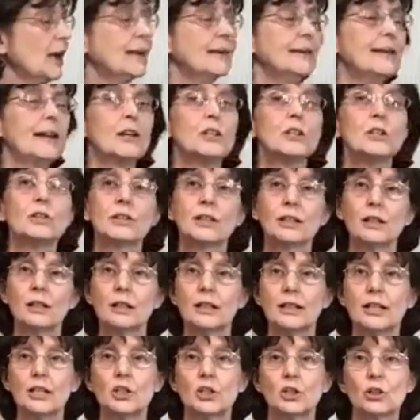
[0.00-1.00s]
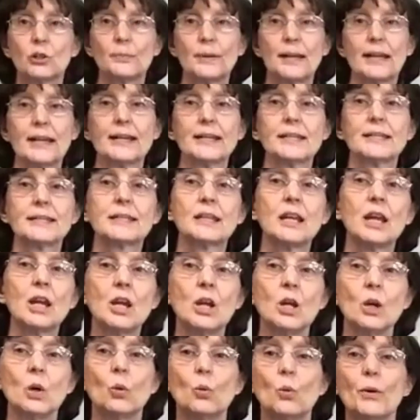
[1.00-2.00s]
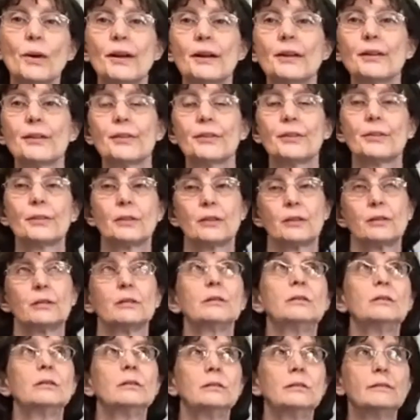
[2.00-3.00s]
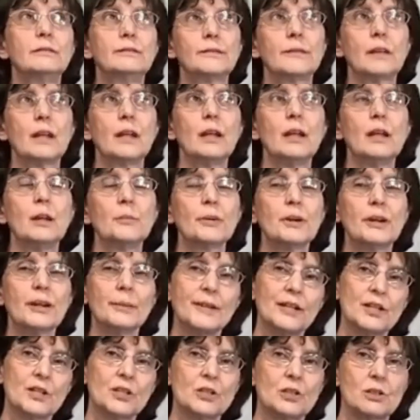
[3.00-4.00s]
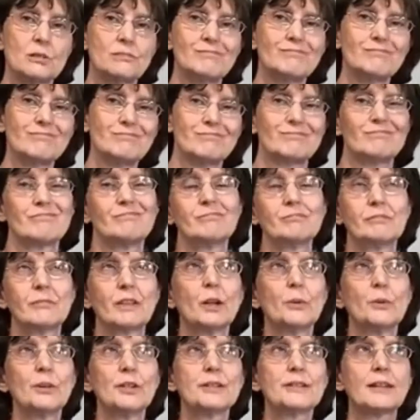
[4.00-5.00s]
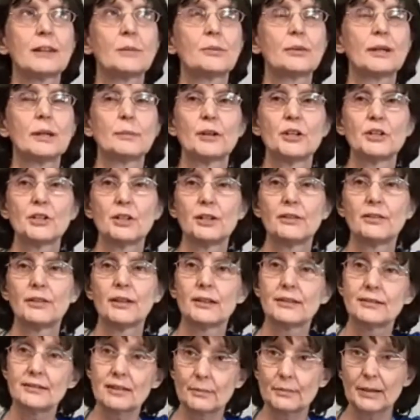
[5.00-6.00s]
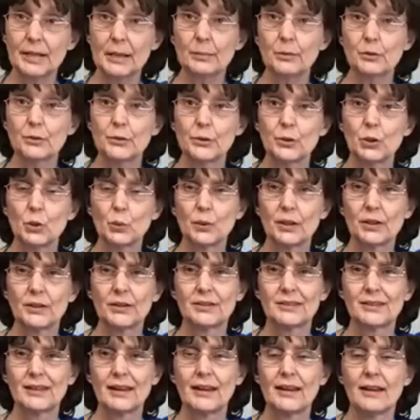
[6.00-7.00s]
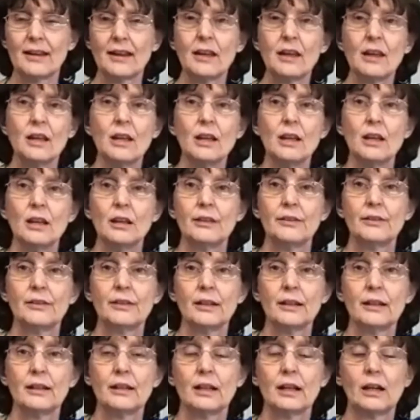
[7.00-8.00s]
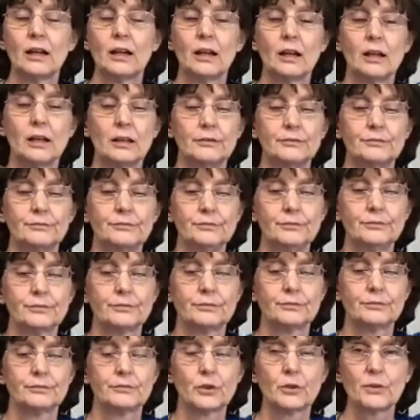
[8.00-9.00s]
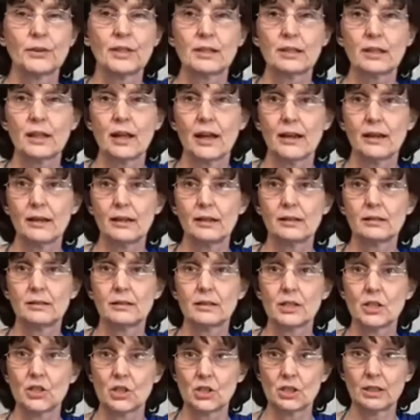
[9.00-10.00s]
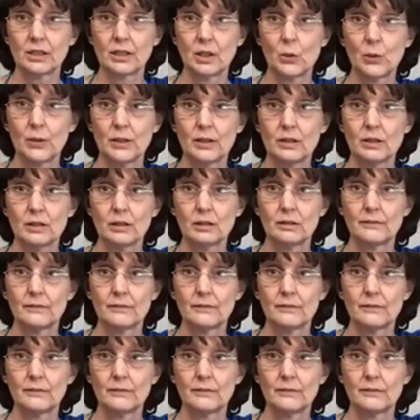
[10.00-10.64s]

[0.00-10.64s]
Now you can clean your piece with pretty much, I wouldn't say pretty much anything. Some people do it with, say, the grease cutting dish liquid.